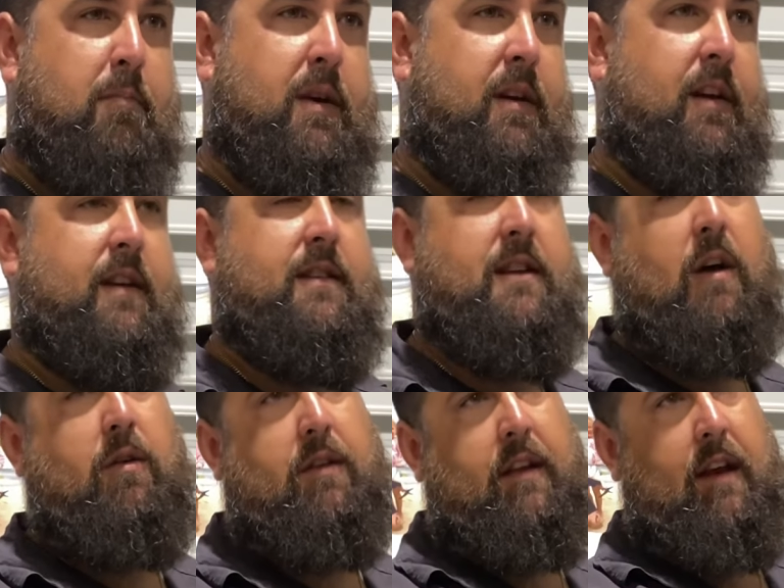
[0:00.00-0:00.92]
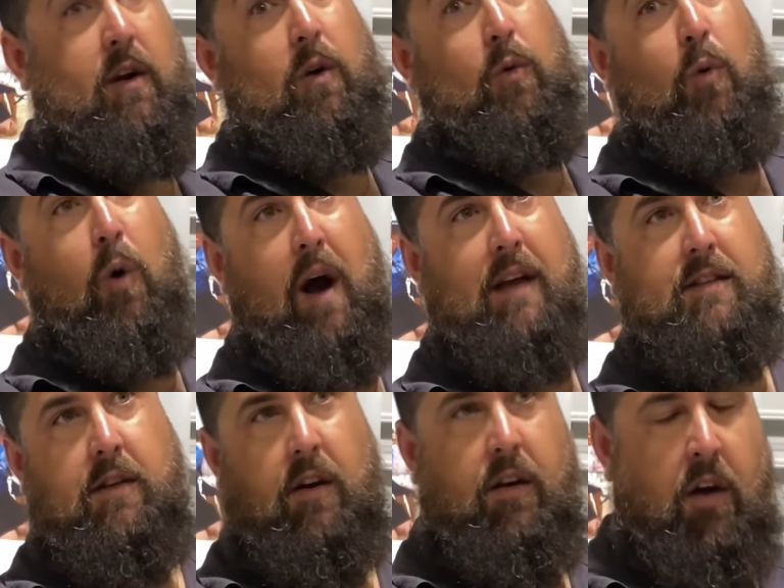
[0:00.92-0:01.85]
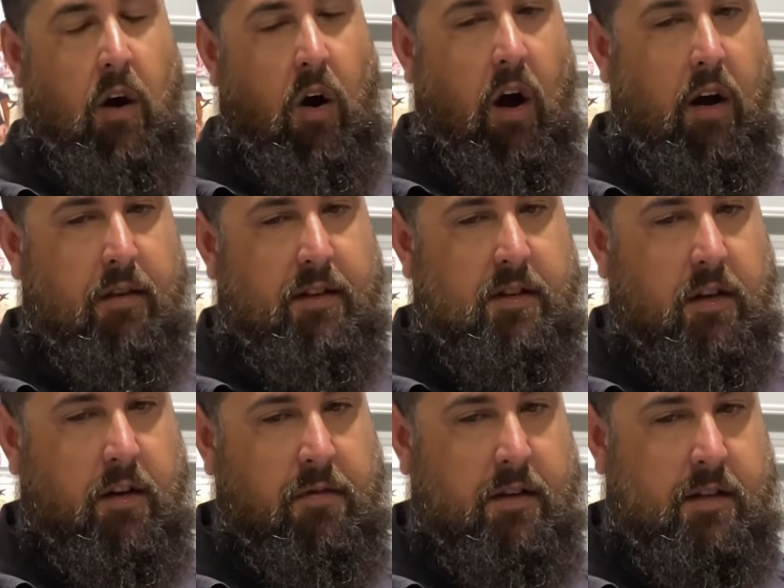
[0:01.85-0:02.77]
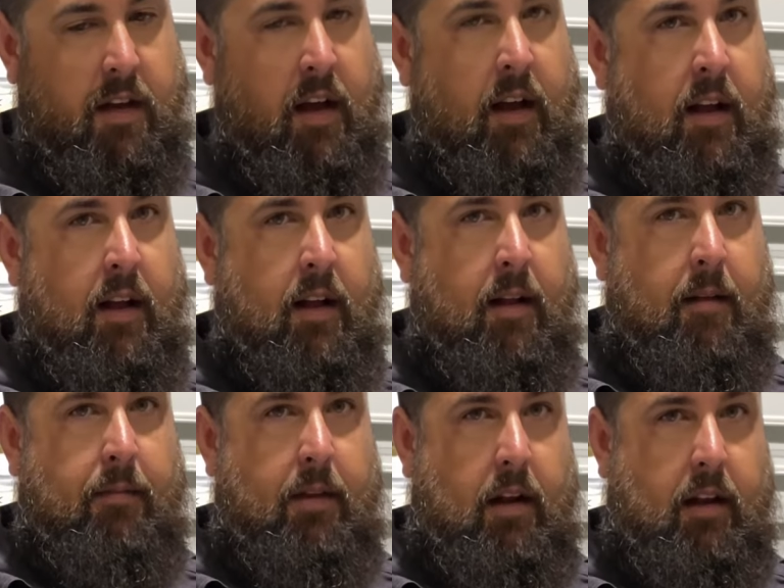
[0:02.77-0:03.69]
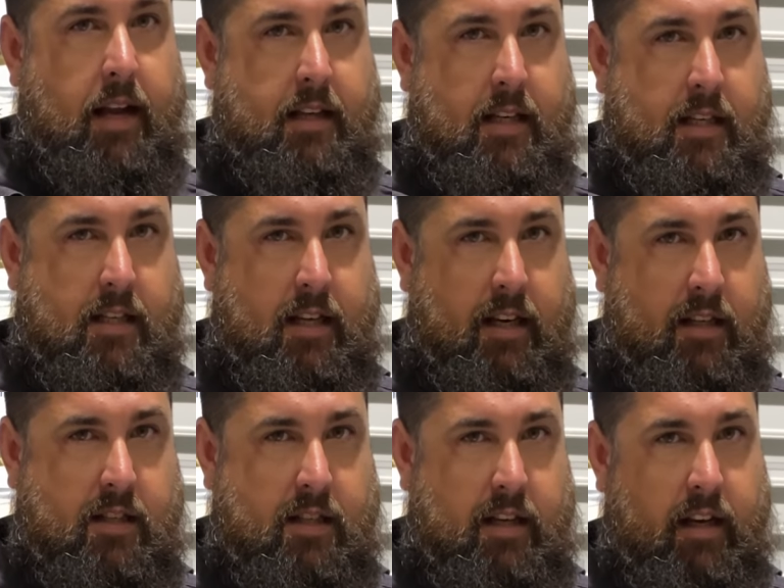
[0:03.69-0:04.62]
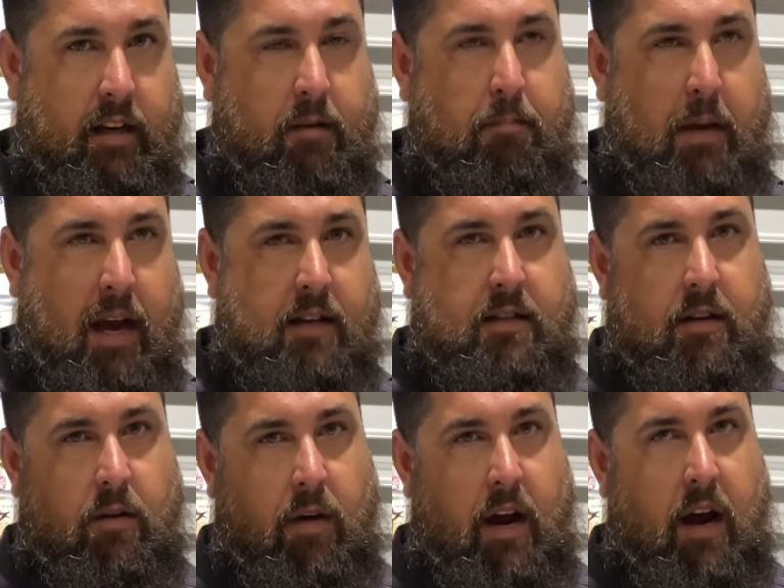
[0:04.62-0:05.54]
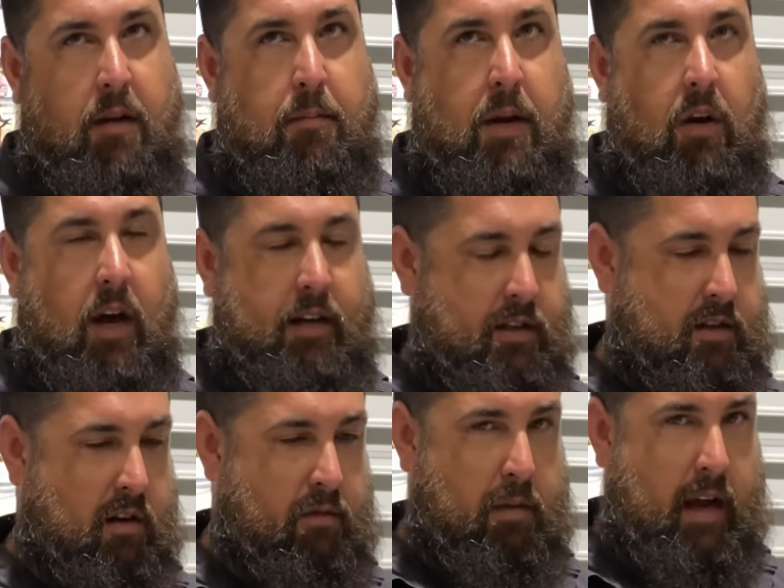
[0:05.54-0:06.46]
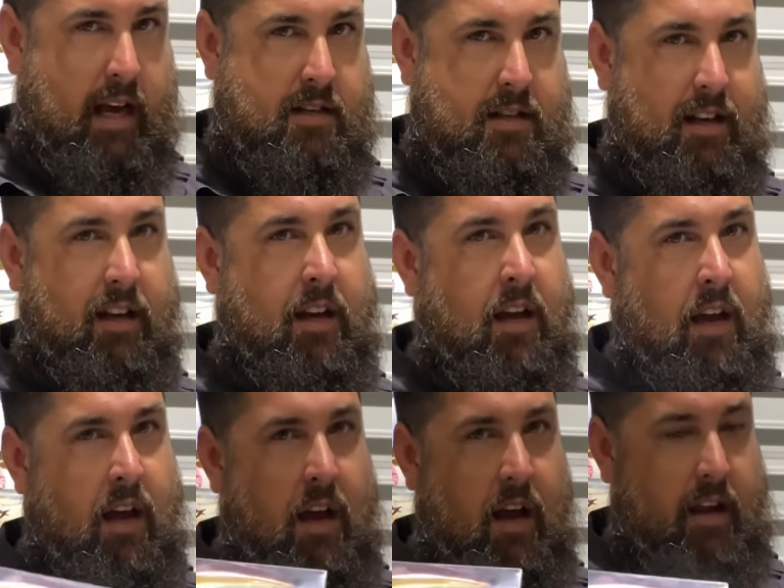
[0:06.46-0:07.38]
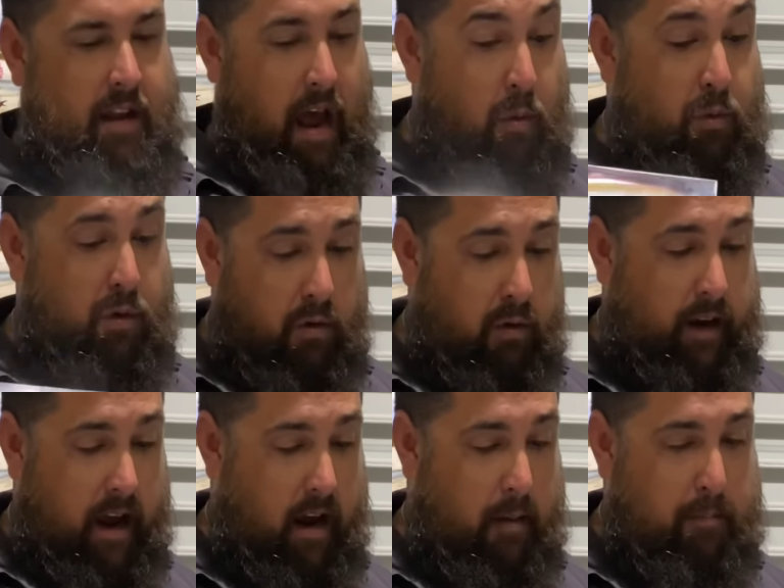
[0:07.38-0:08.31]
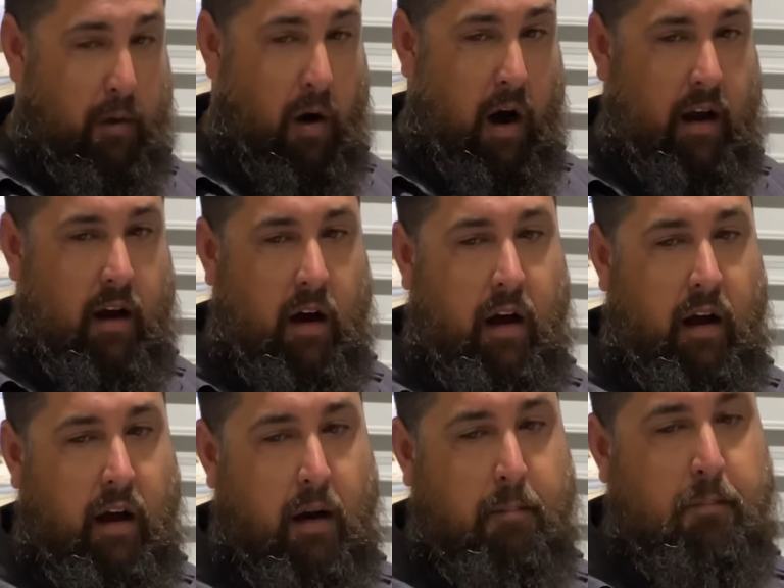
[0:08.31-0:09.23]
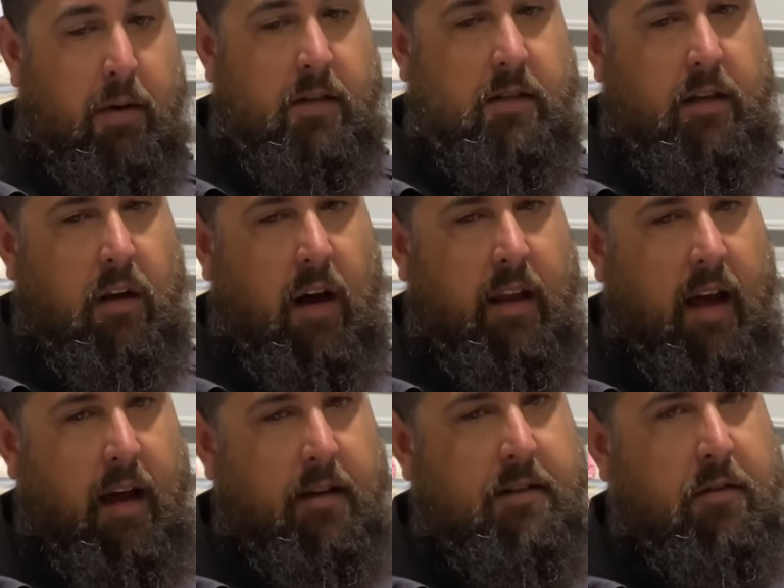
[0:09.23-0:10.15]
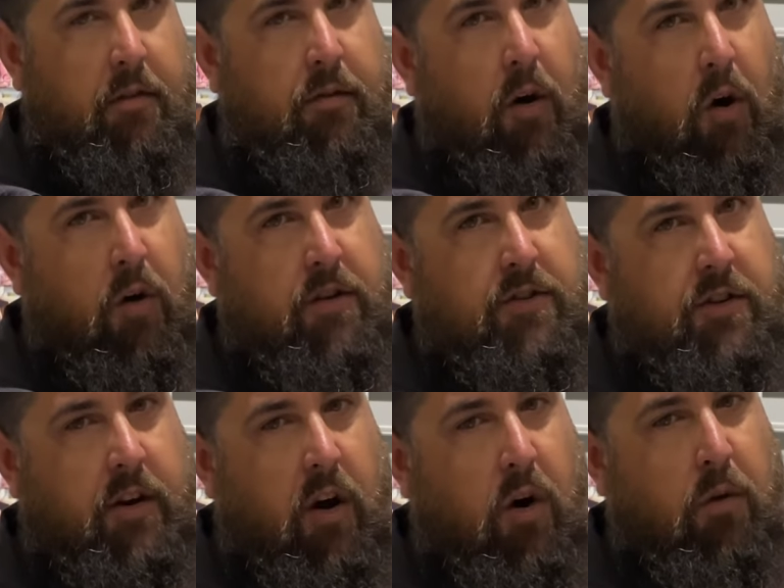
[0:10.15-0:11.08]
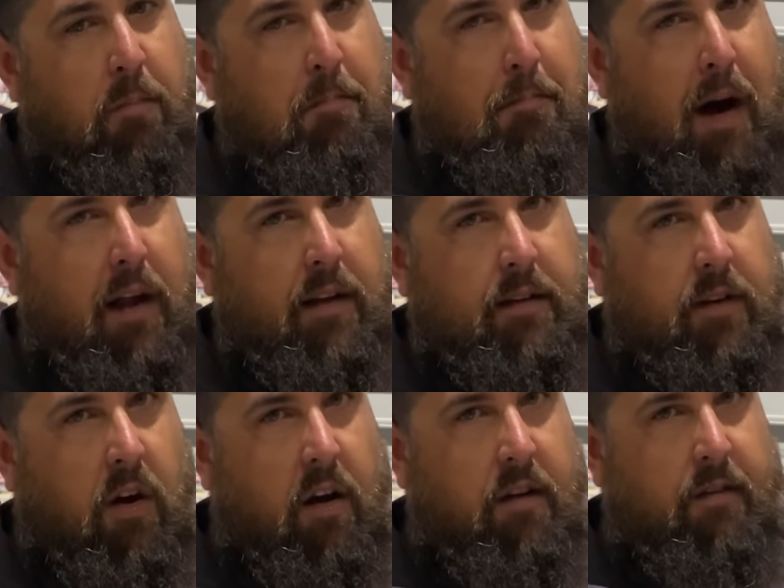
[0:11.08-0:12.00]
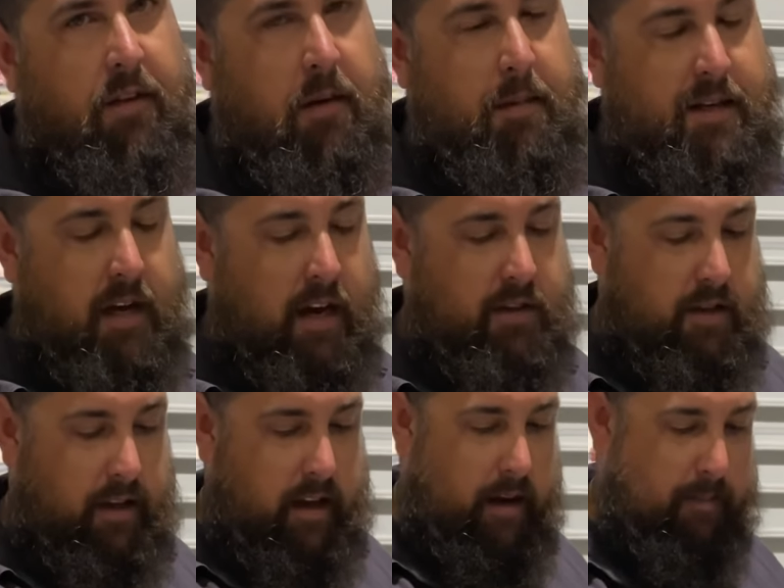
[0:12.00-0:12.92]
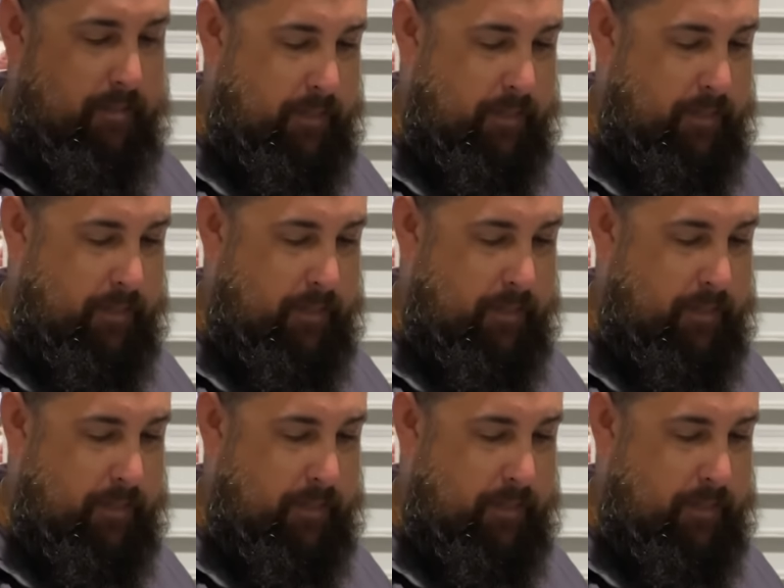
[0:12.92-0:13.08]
but you can tell that they're not quite so high on the surface, let this thing sink, bounce it around a bit like a soft plastic, and that will get a bite. I personally like that sort of orange gold mullet kind of imitation there.